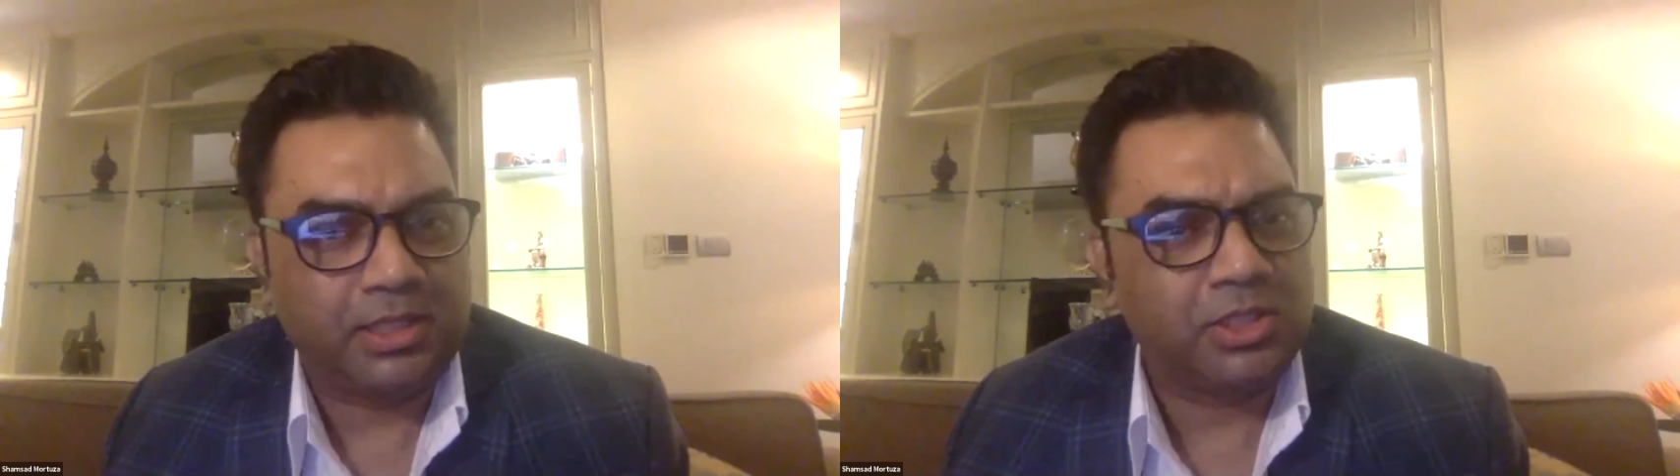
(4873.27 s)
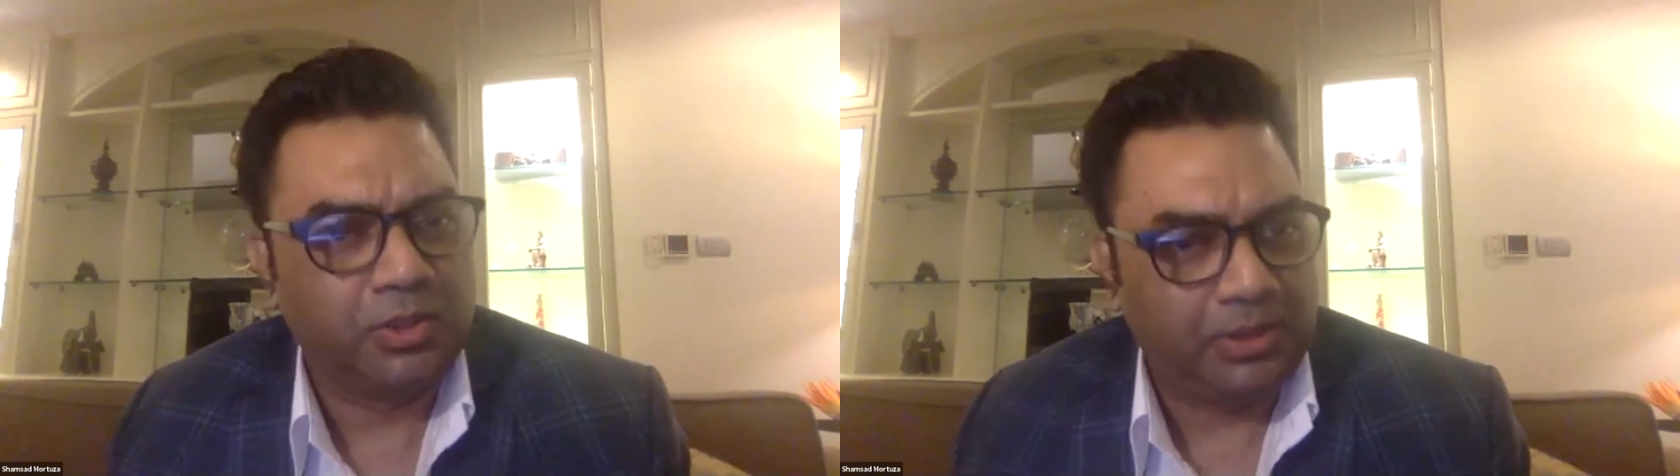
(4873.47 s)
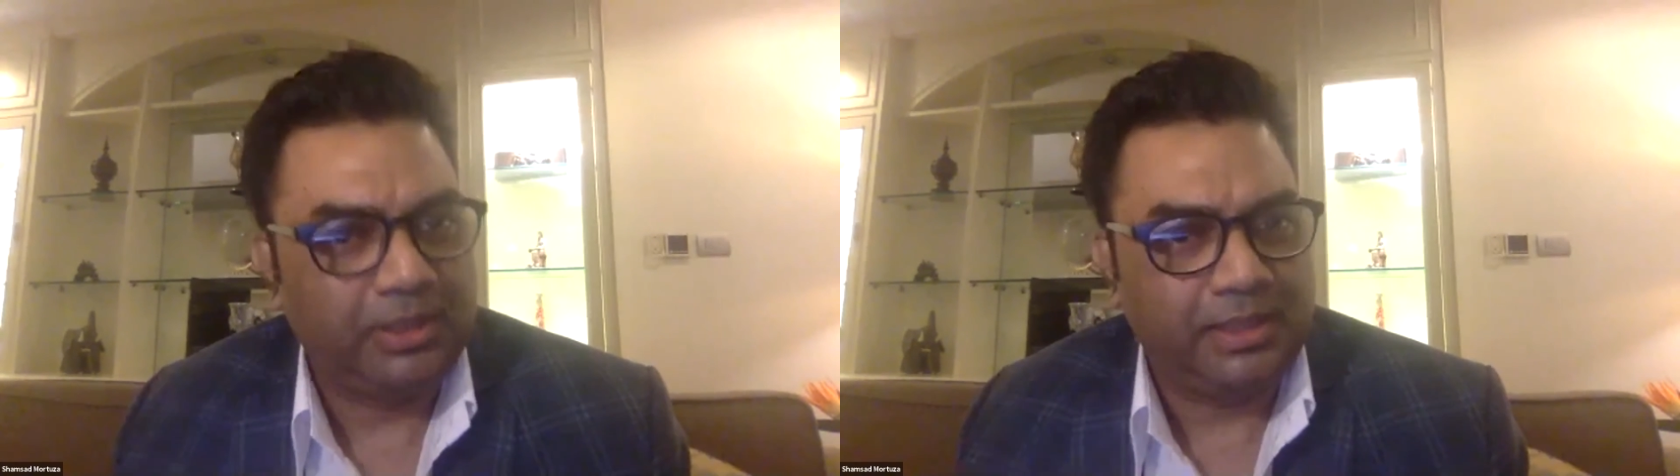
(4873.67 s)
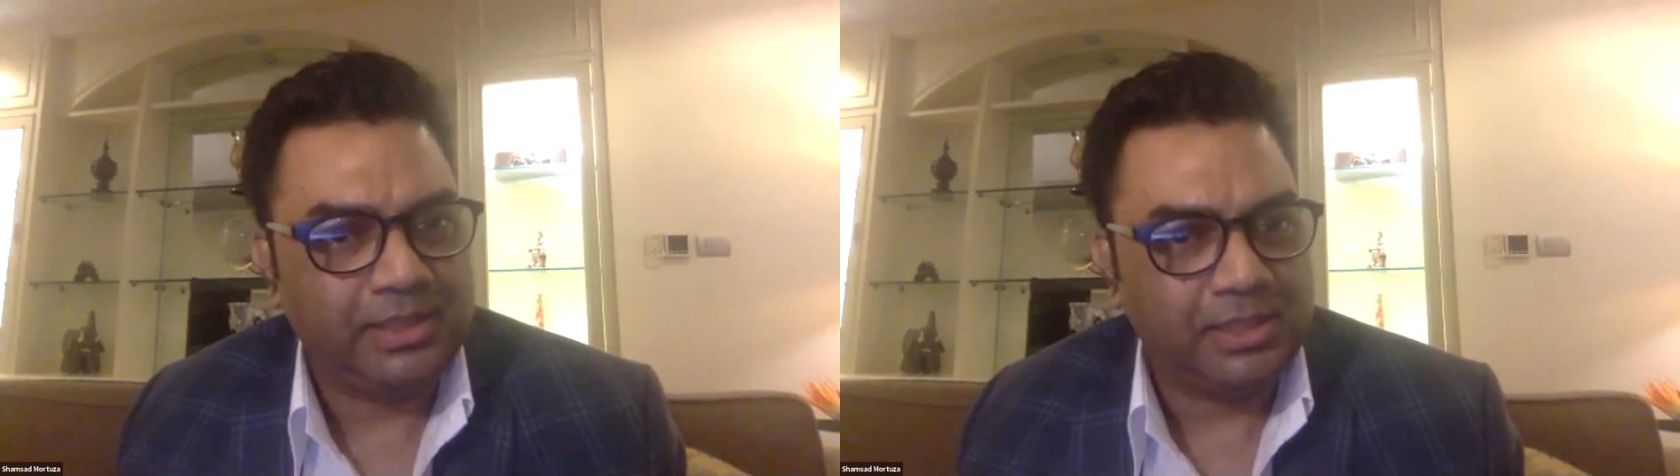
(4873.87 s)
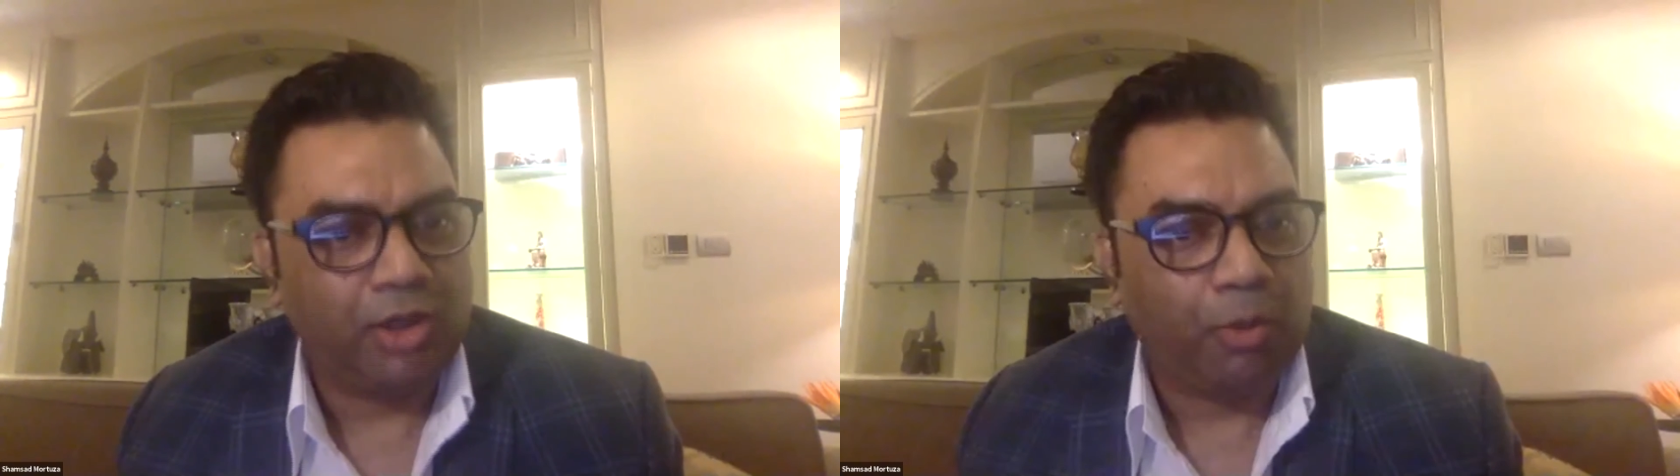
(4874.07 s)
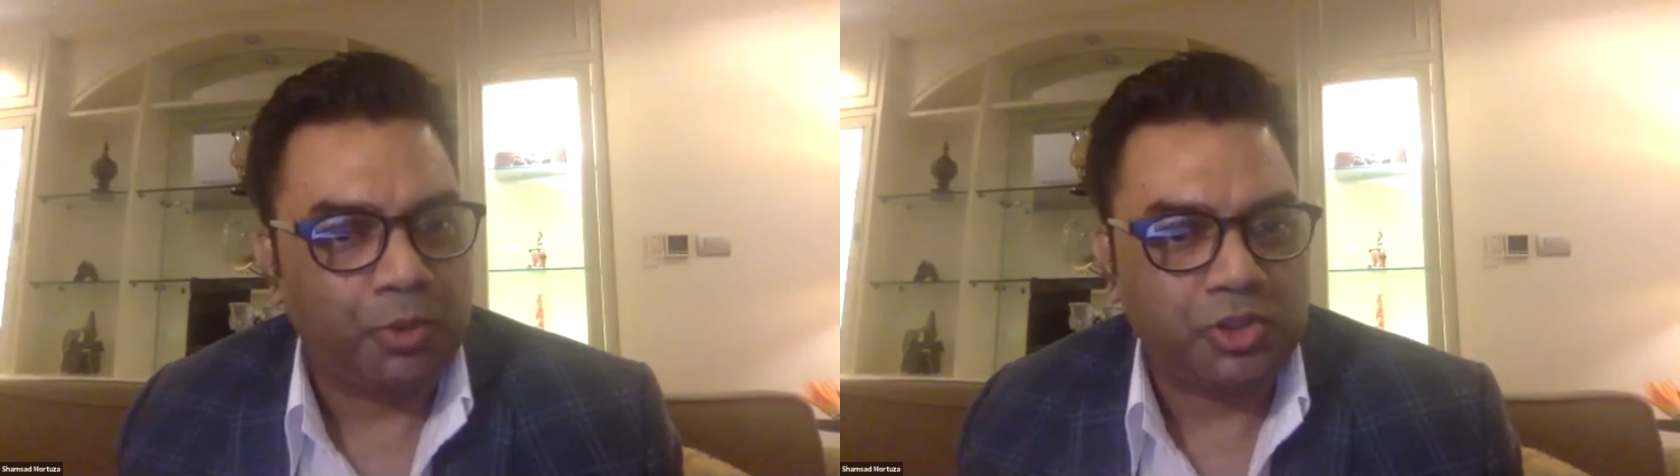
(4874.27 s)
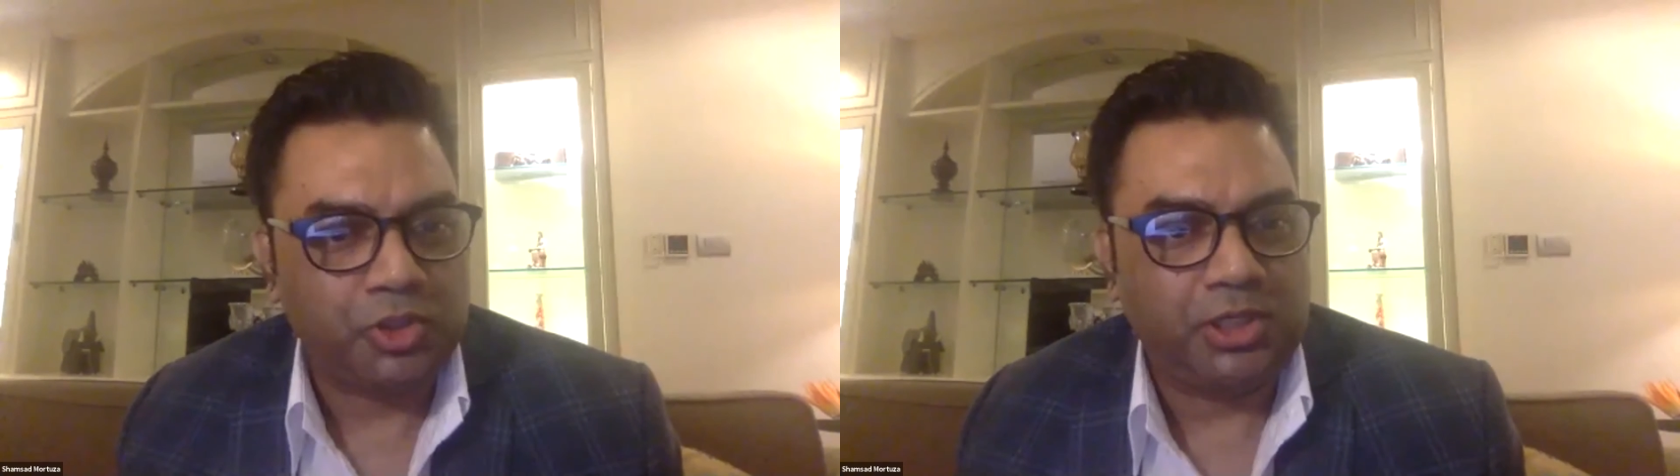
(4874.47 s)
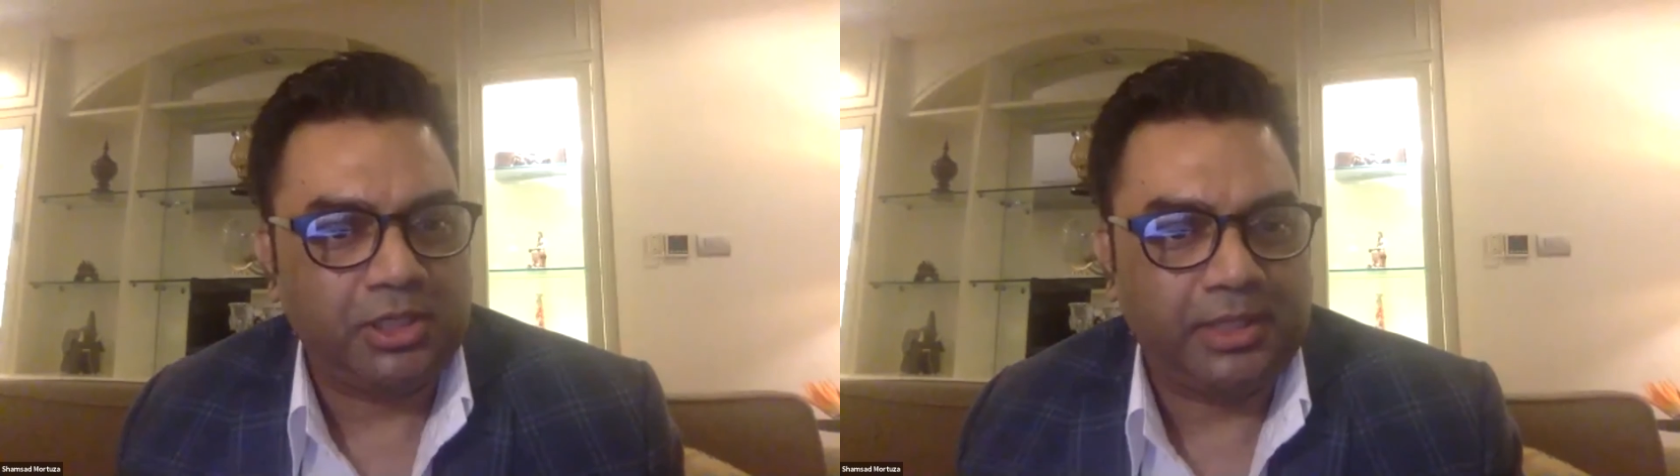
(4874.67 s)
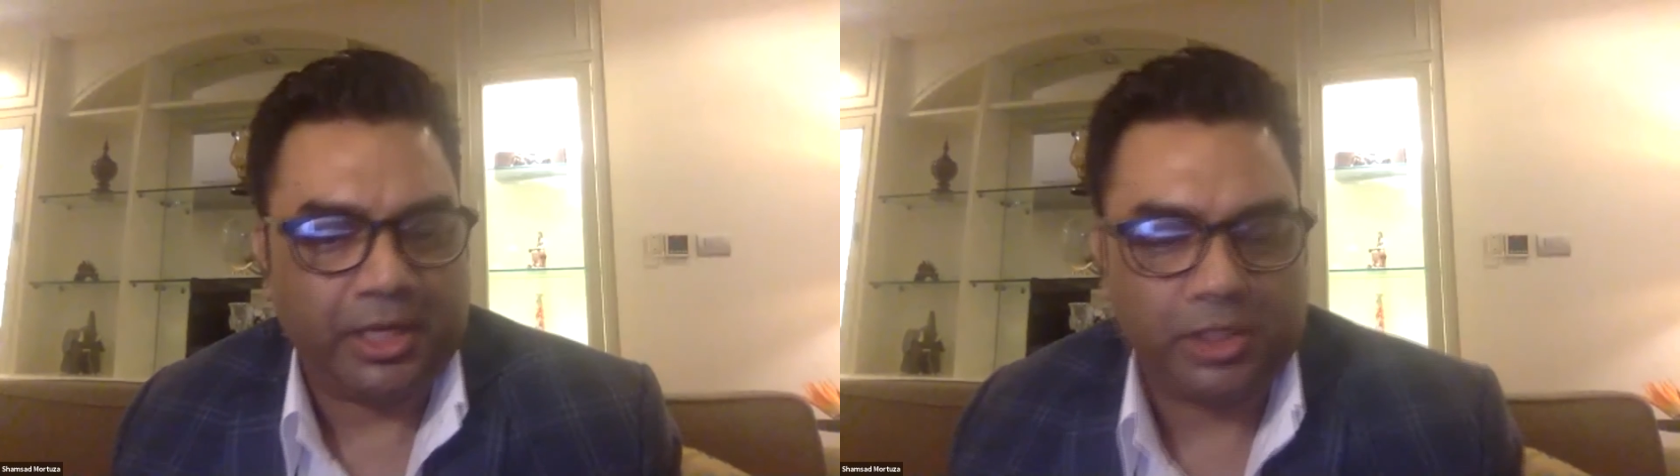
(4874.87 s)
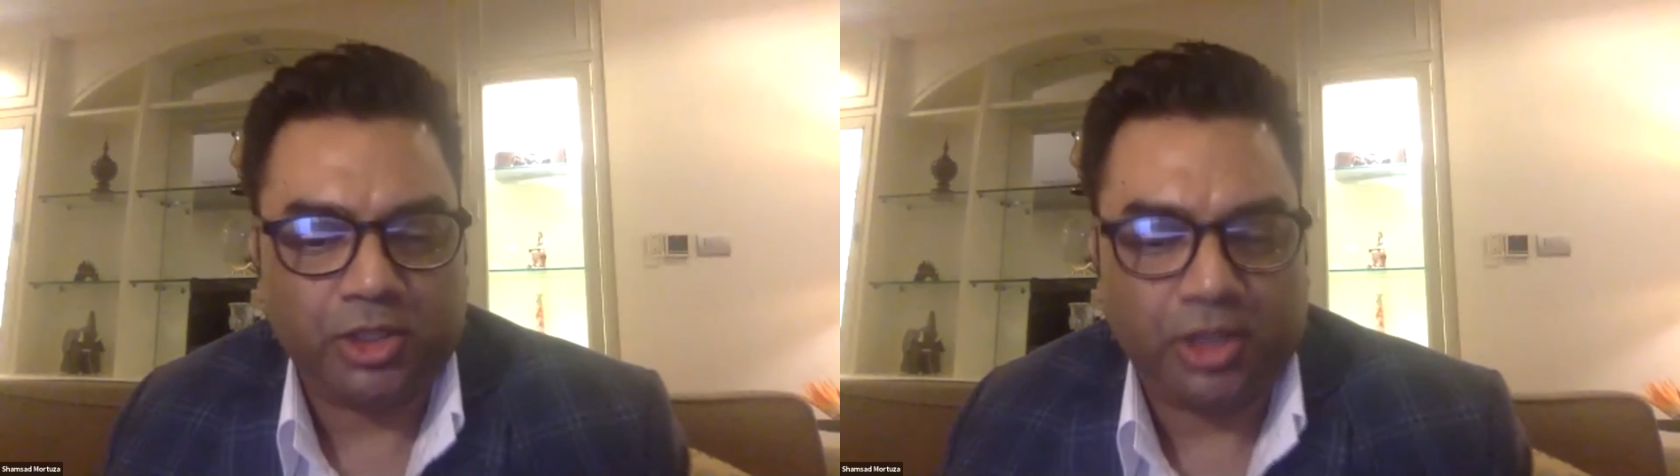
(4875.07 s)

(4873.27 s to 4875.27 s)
So this is the opportunity that,